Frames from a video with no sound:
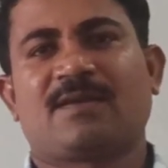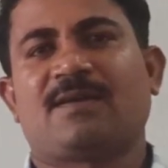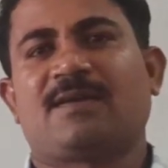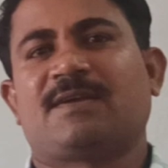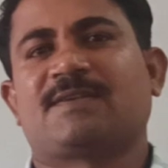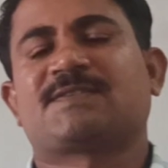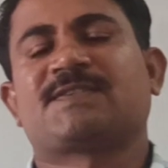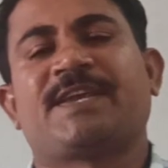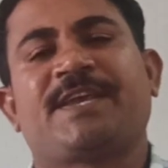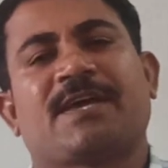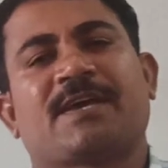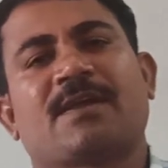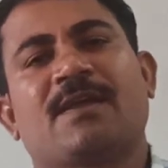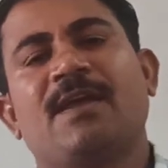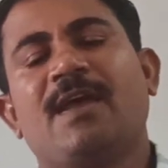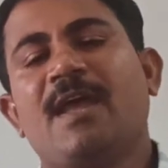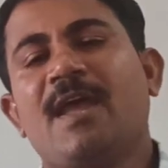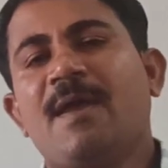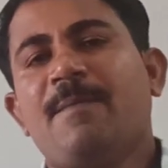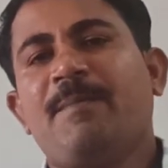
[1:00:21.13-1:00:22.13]
See here.
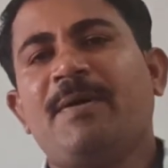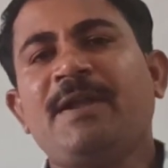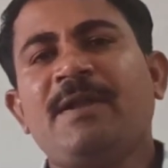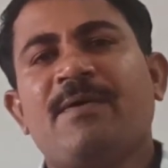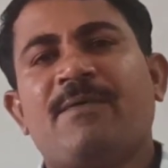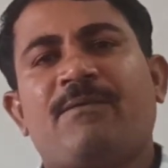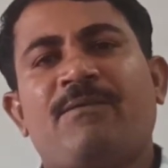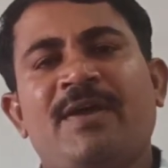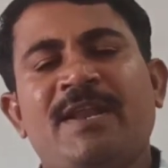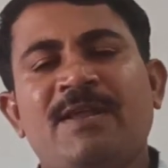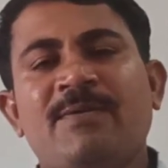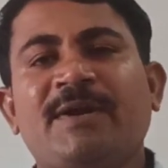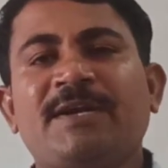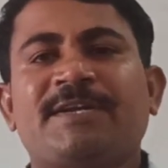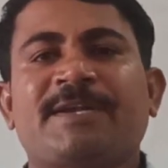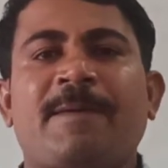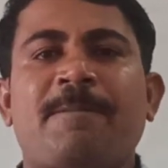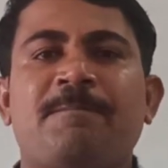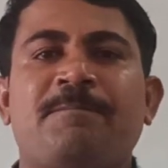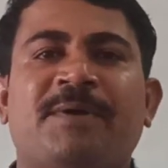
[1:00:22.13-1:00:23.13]
But whenever
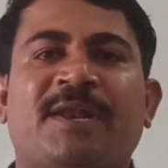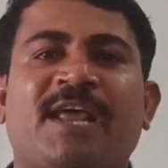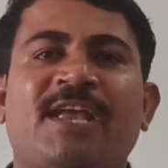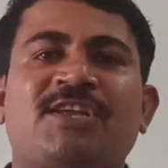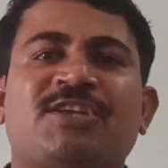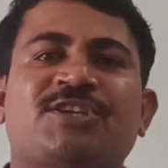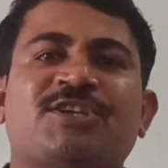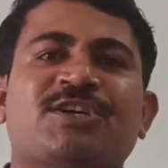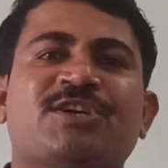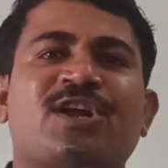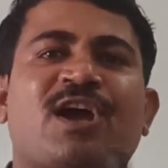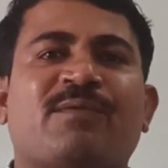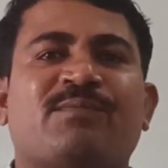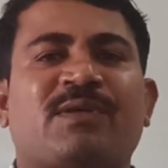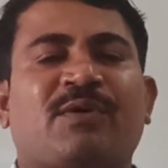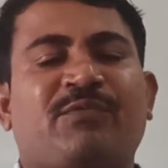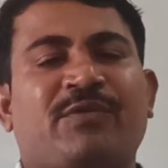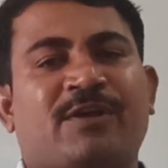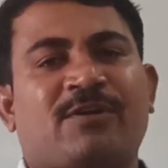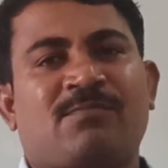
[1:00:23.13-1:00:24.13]
temperature of
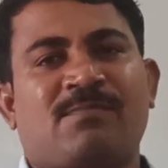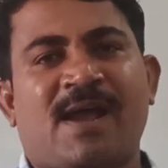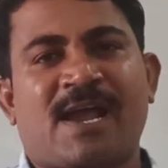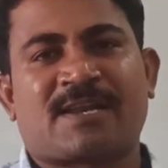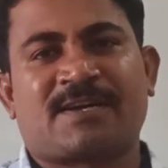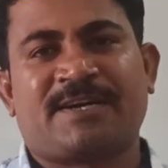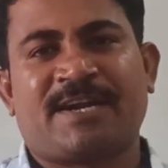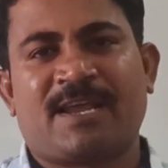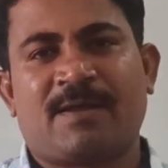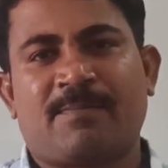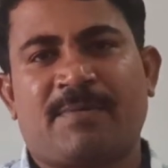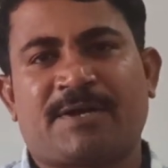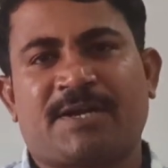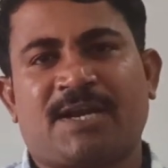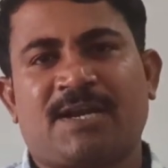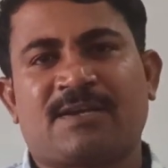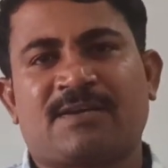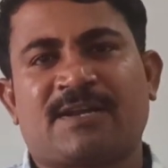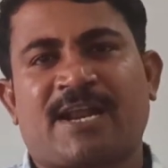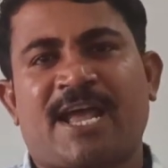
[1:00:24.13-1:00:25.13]
the ferromagnetic
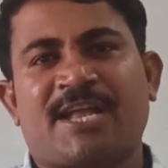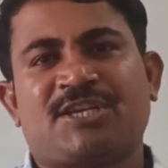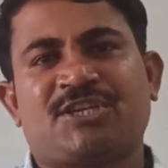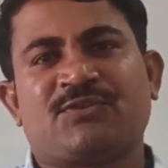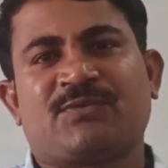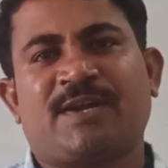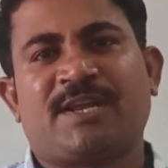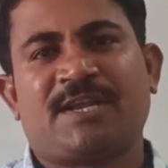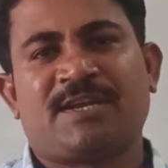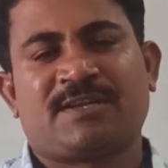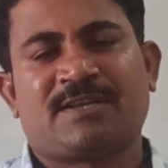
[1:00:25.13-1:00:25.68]
material gradually